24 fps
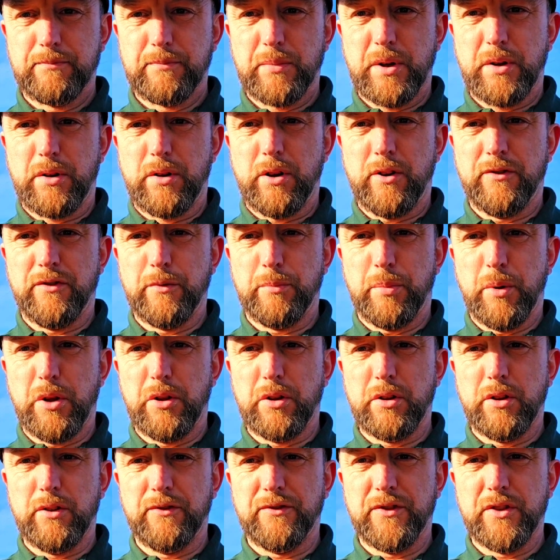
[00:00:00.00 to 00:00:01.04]
About half a
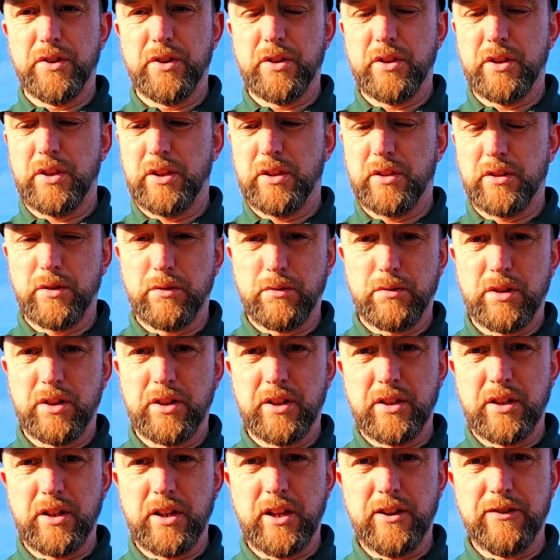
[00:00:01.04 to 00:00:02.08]
bottle of the Eco
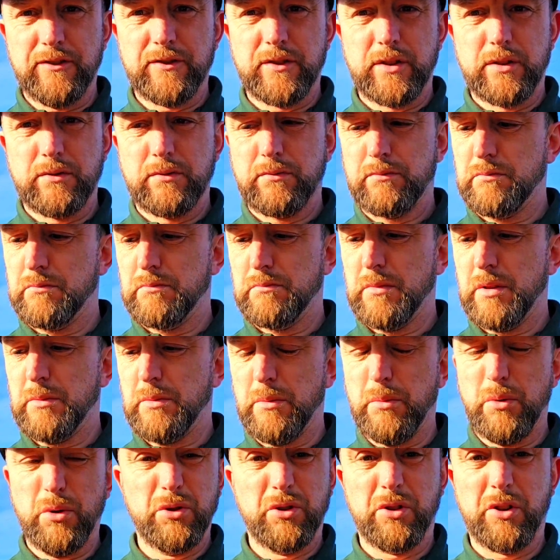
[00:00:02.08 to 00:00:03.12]
Cleaner left,
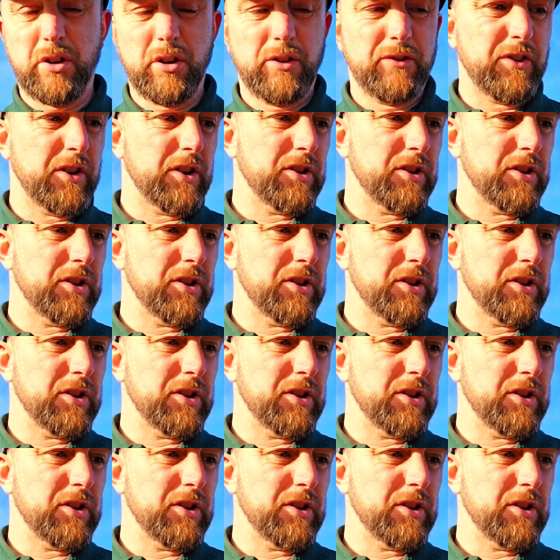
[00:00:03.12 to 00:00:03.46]
maybe more than half